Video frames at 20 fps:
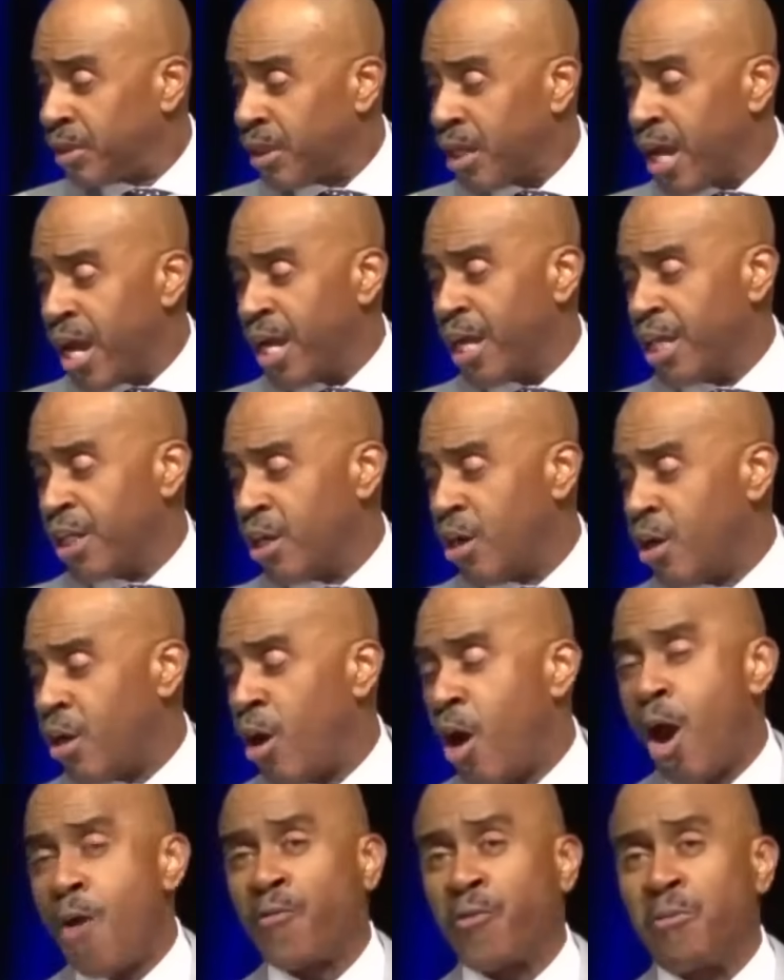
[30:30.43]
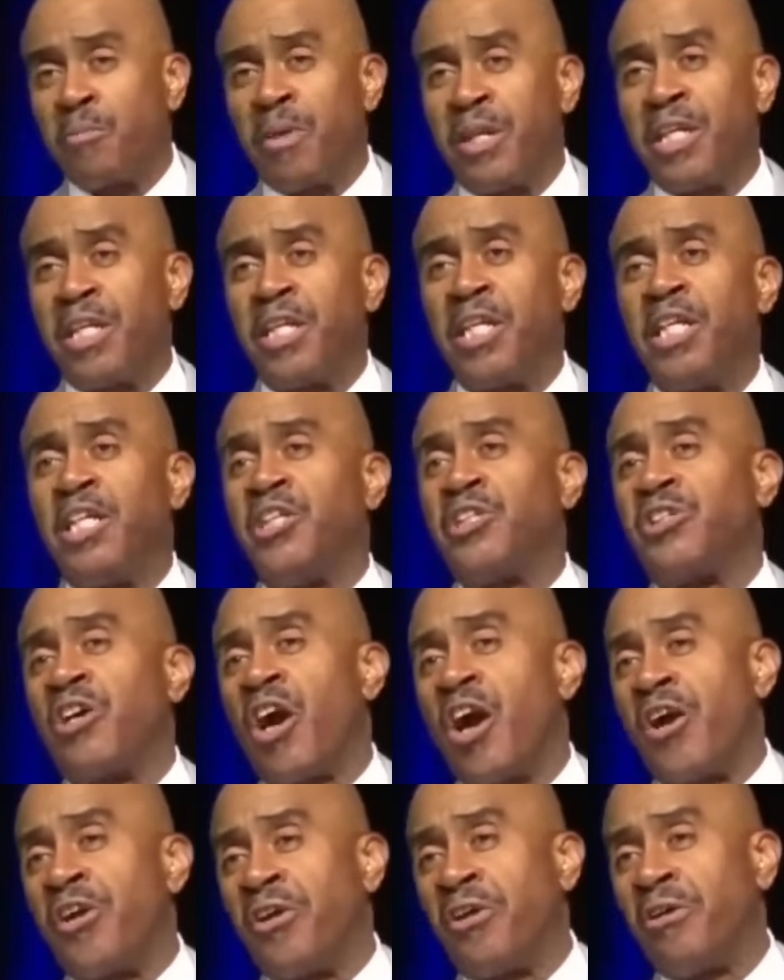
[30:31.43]
Hey, he don't offer me
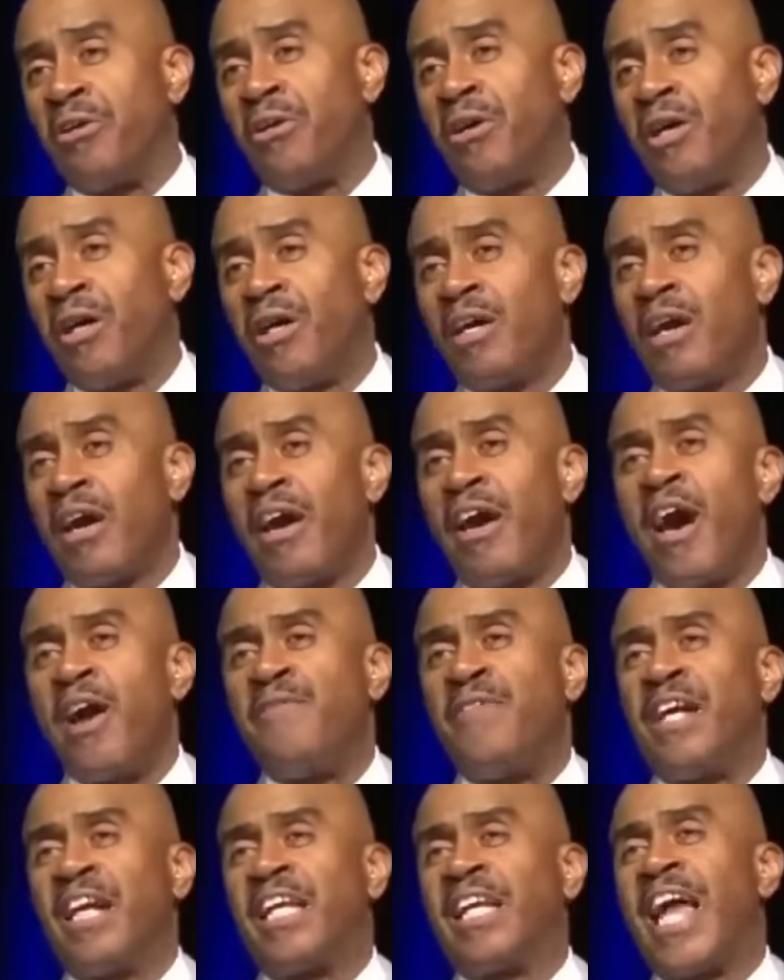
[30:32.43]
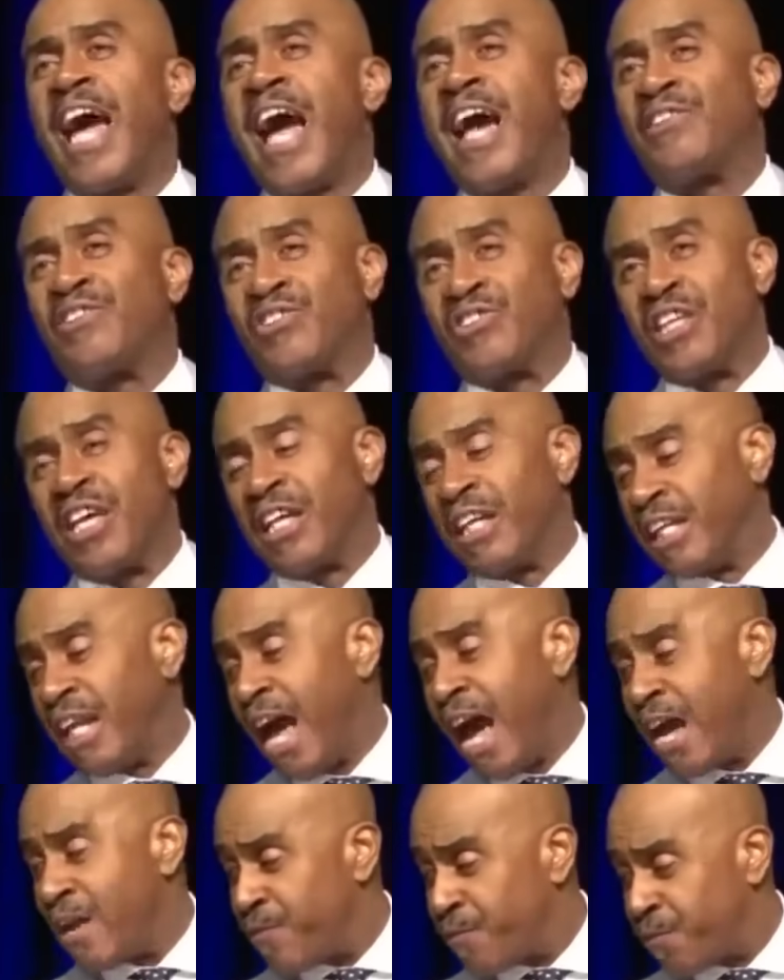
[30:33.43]
eternal, everlasting
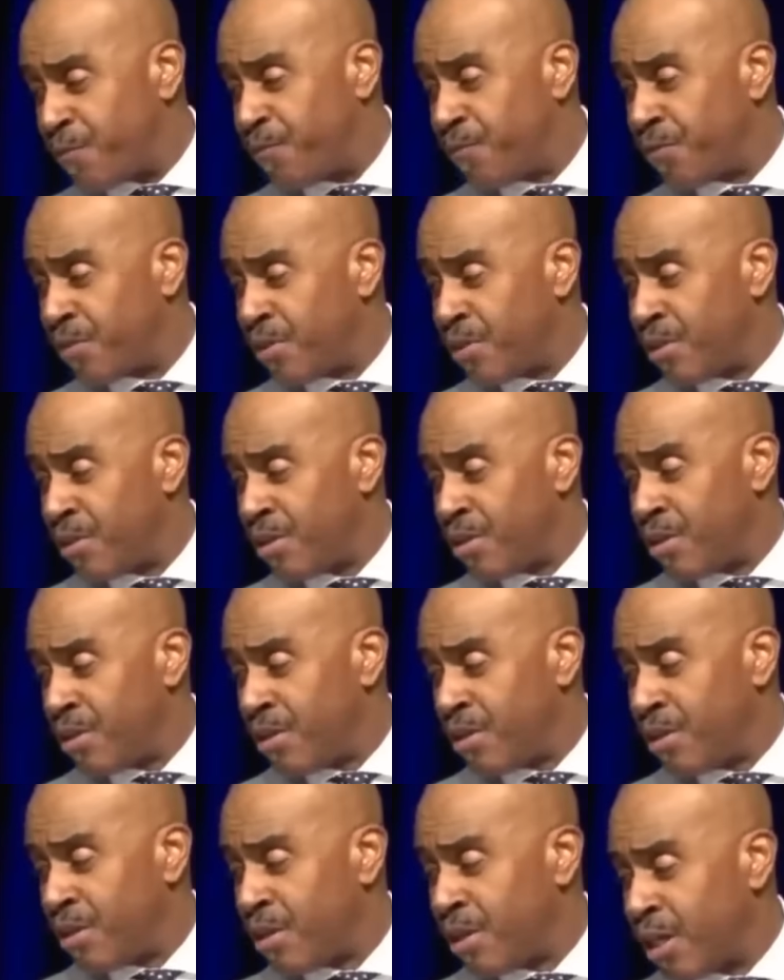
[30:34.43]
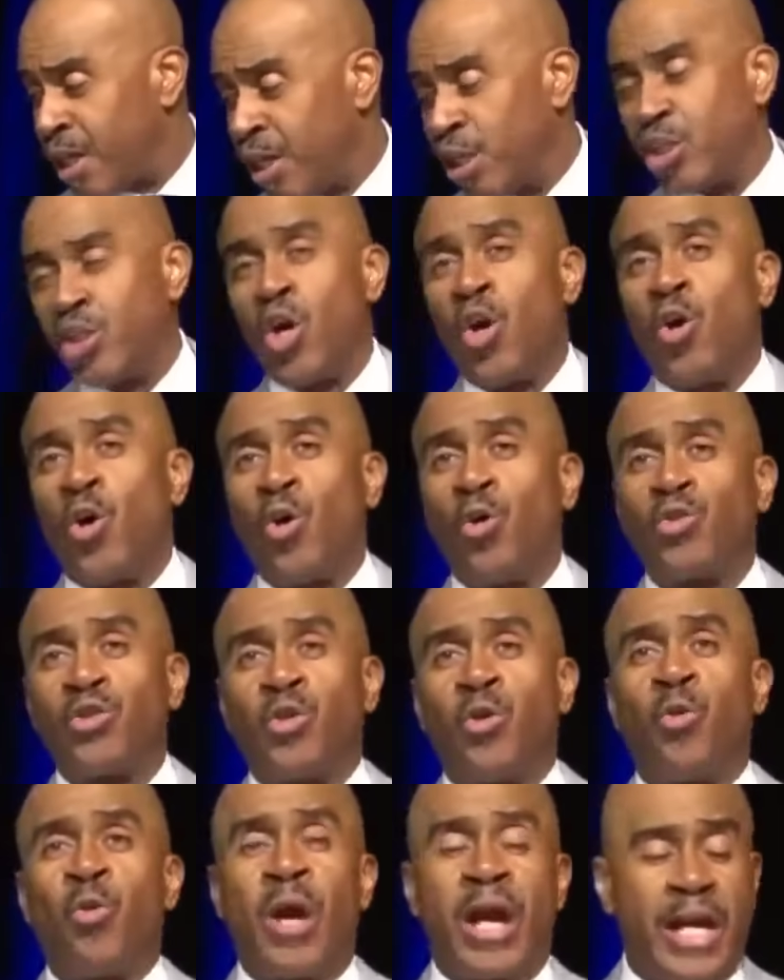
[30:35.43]
life. He goes
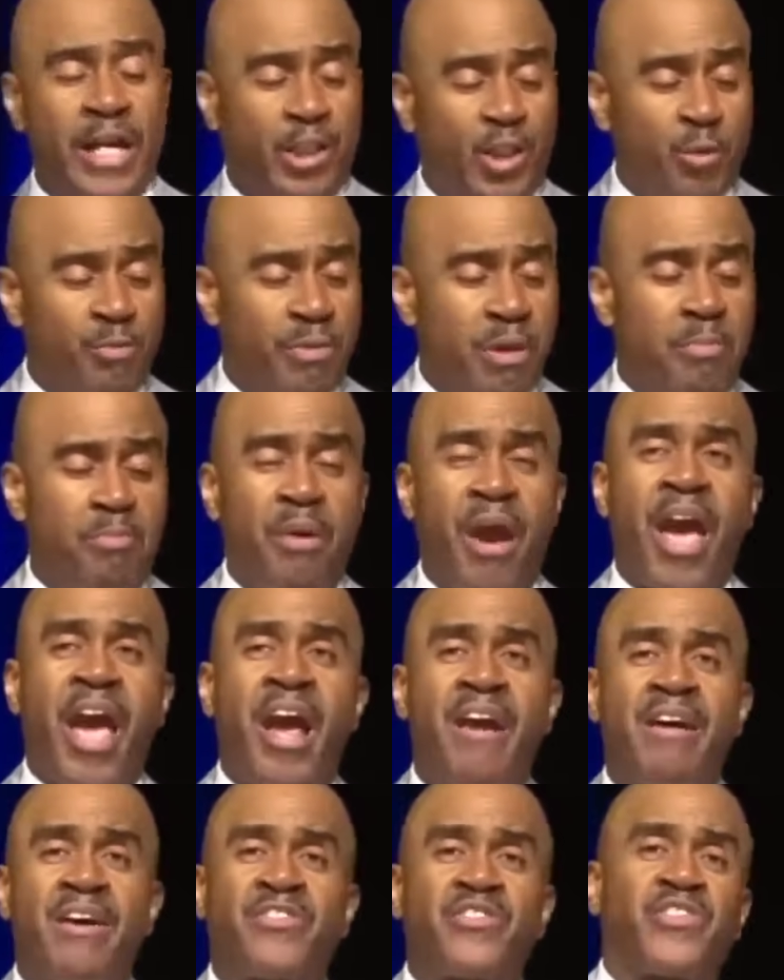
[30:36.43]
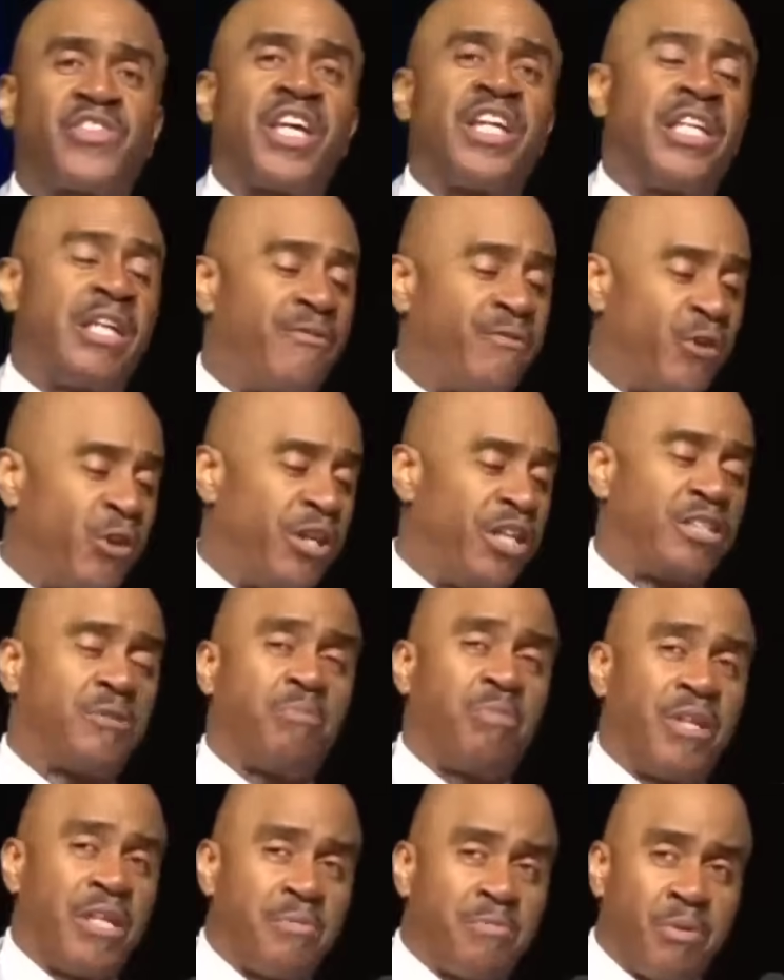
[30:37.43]
away to prepare a city for his
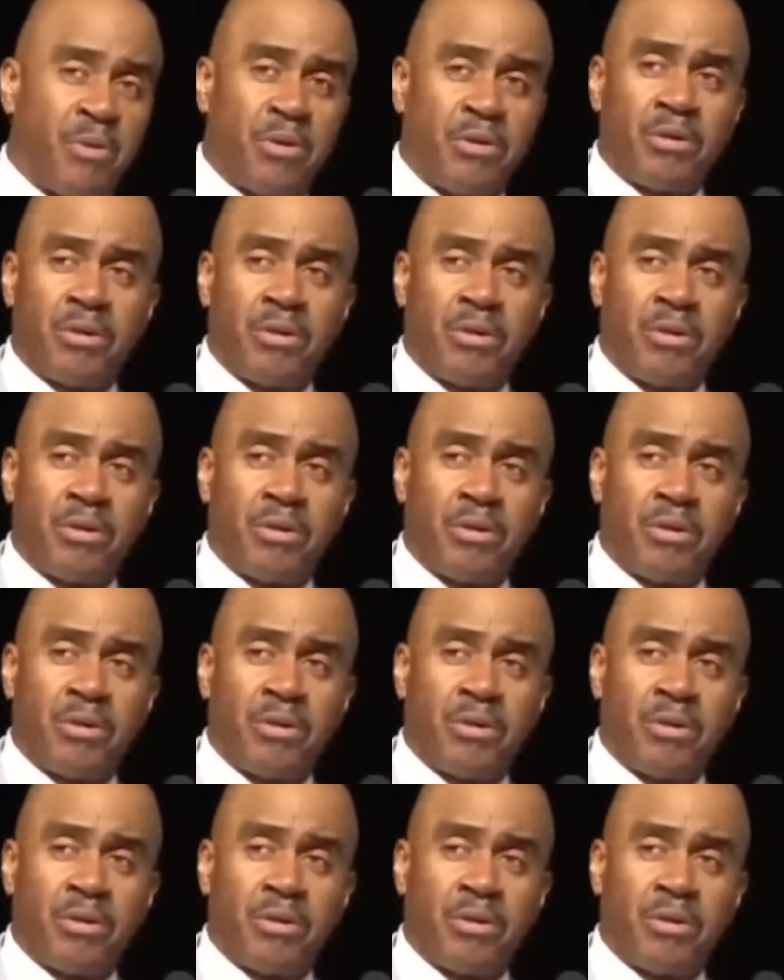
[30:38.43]
people.